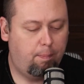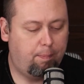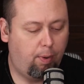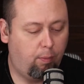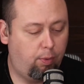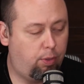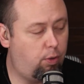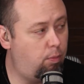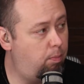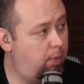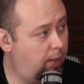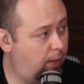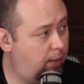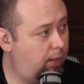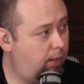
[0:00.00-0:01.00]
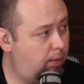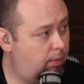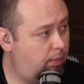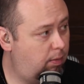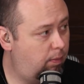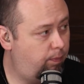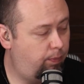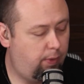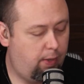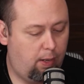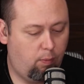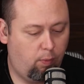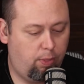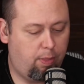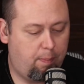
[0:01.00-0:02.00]
but with humility
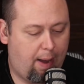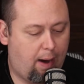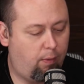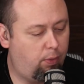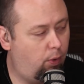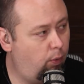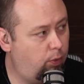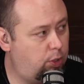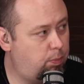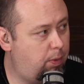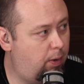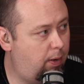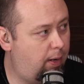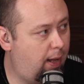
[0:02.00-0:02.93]
and with the power of the Holy Spirit.